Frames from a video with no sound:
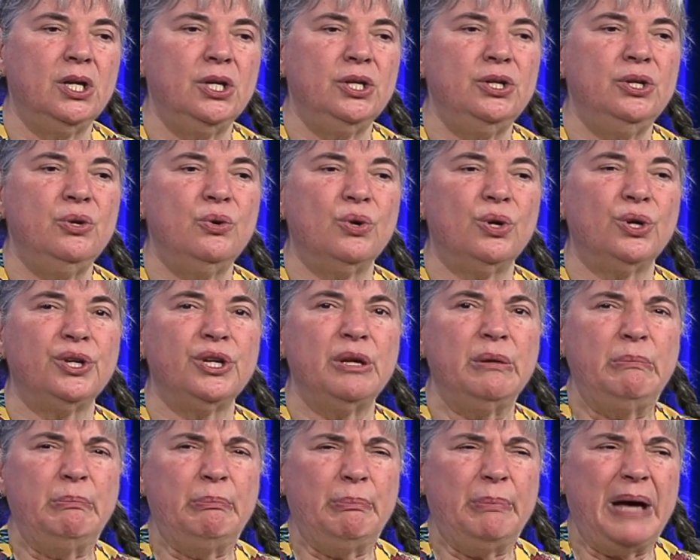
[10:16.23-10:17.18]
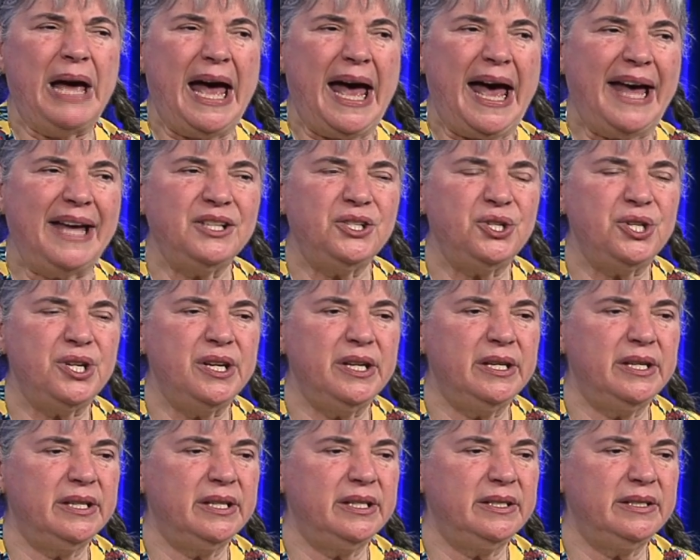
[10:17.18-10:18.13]
you are
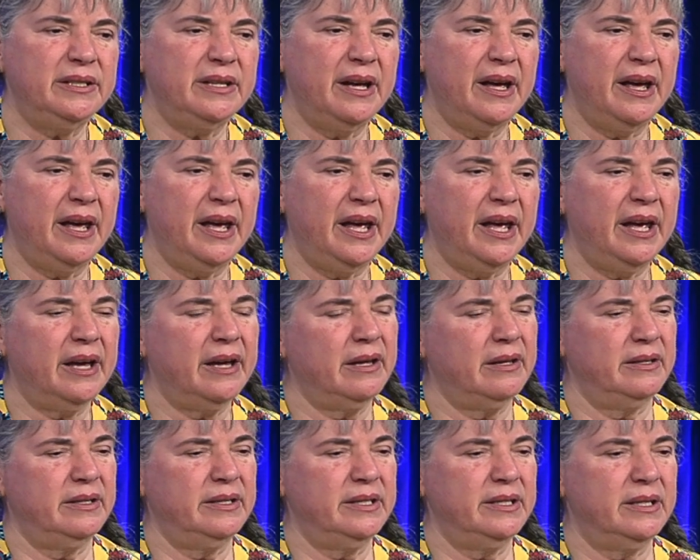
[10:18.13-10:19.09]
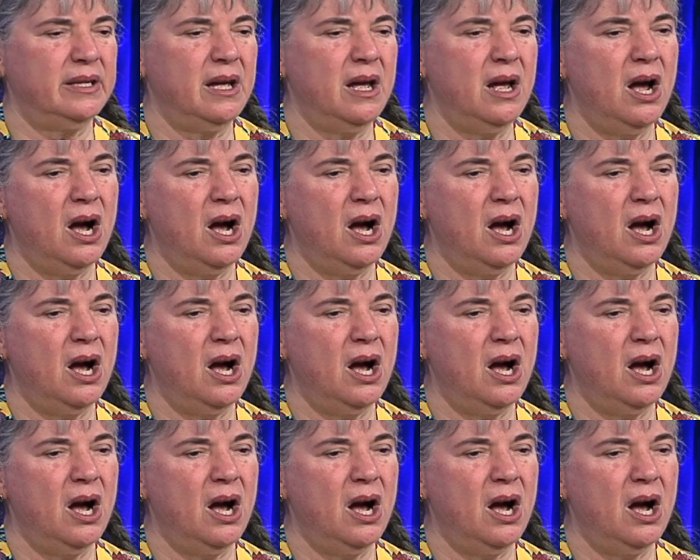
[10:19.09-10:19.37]
compassionate and